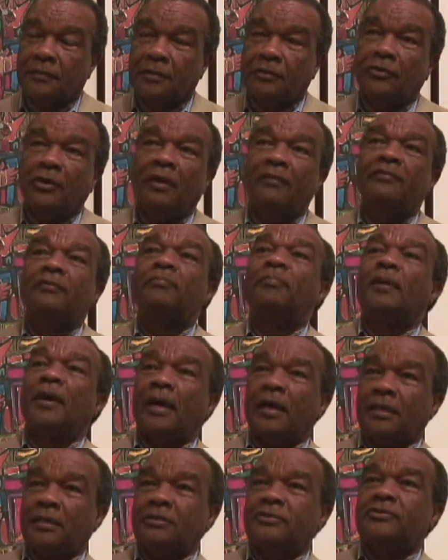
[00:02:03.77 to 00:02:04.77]
You have a
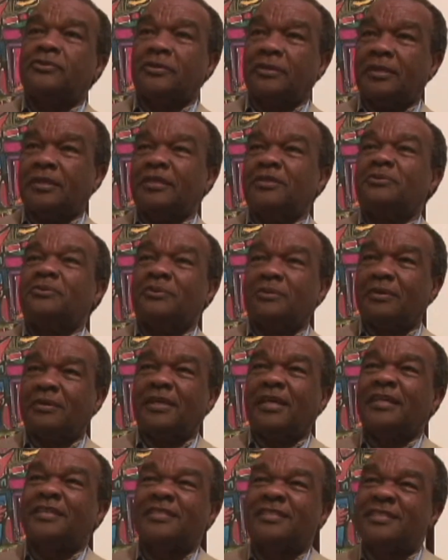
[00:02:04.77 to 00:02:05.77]
pine tree in your
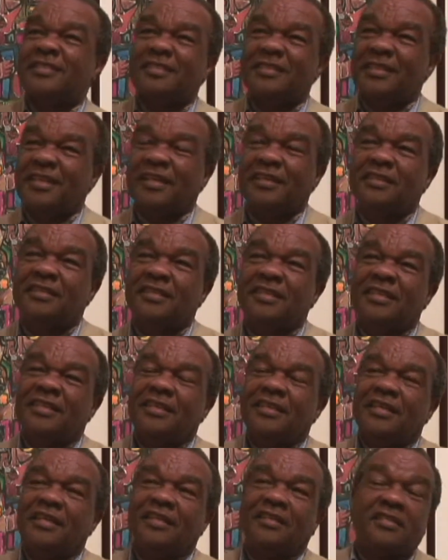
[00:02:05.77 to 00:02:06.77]
collection,
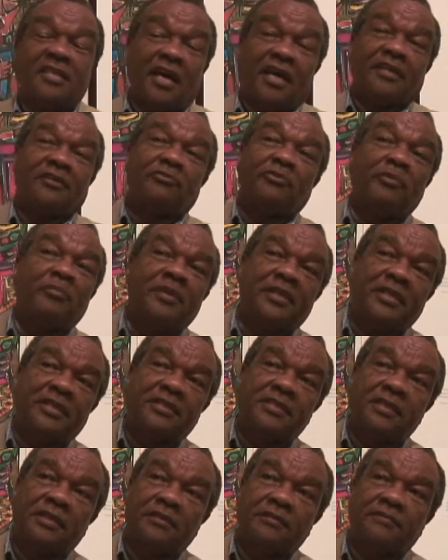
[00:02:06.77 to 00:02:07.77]
not
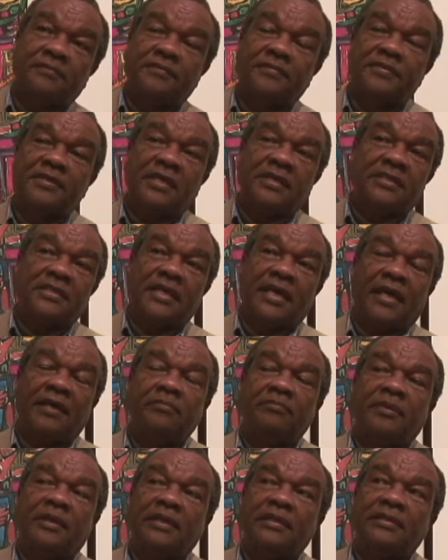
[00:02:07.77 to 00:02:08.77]
reminiscent of
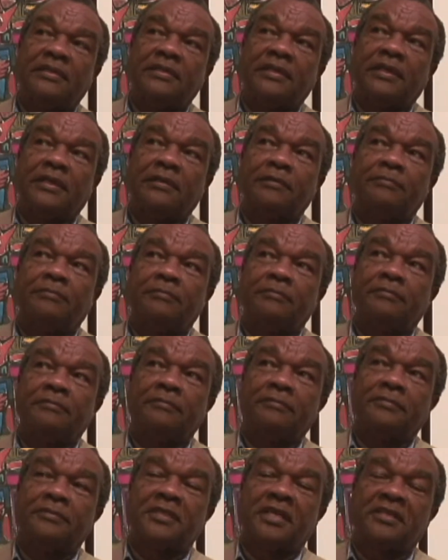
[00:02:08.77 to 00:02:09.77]
Cézanne, but
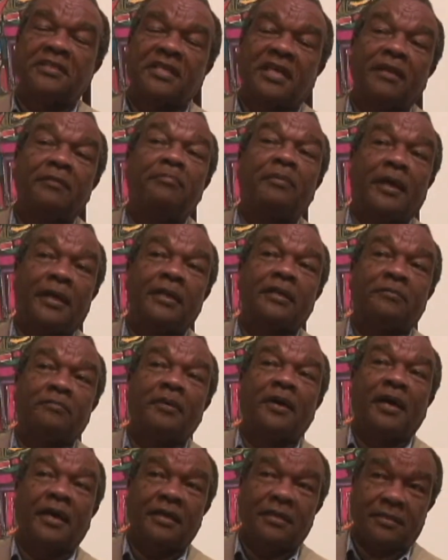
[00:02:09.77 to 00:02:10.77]
Cézanne painted
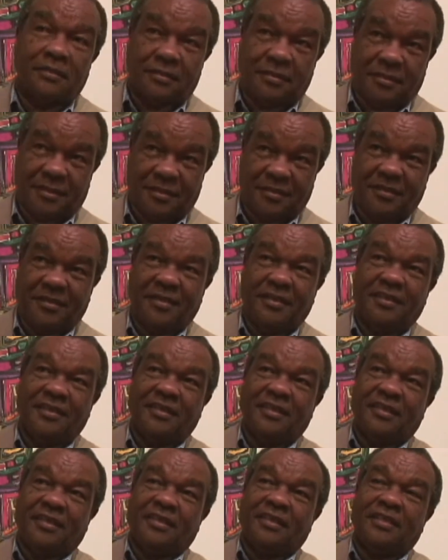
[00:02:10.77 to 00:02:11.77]
pines
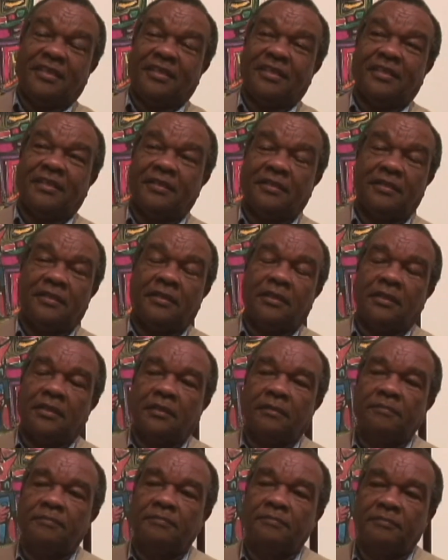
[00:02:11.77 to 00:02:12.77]
in
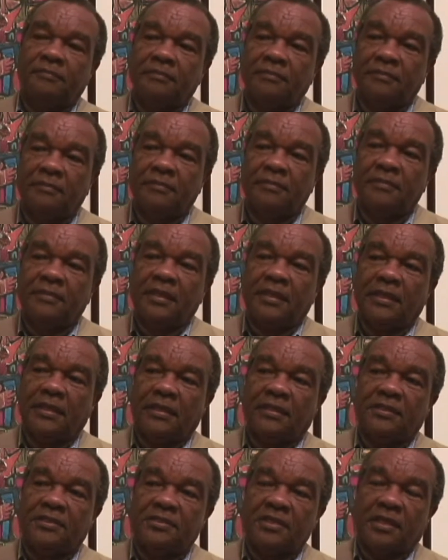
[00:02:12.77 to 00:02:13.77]

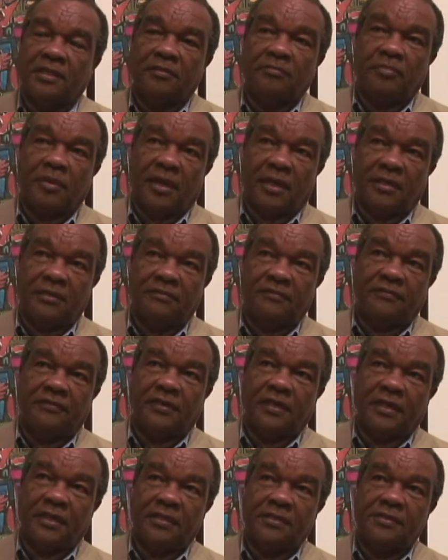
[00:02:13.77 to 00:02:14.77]
the southern part of
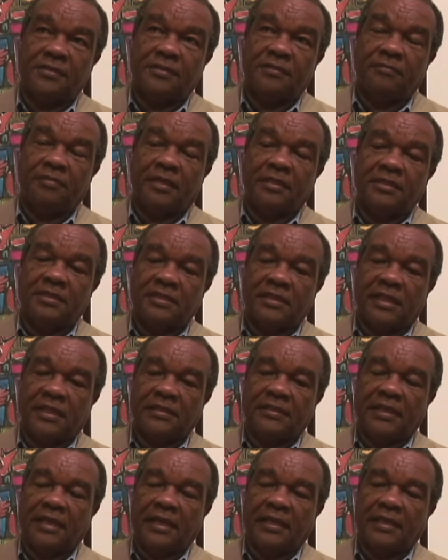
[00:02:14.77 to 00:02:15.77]
France and places
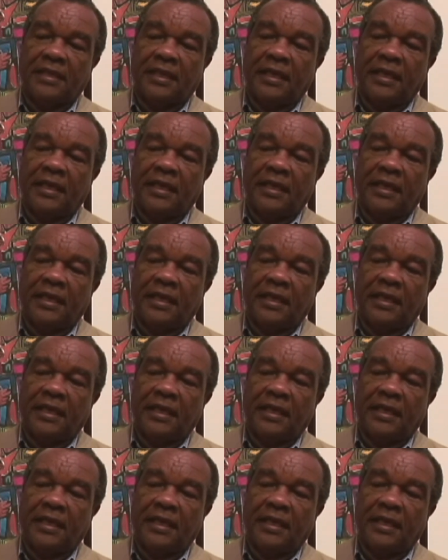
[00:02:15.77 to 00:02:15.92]
like that.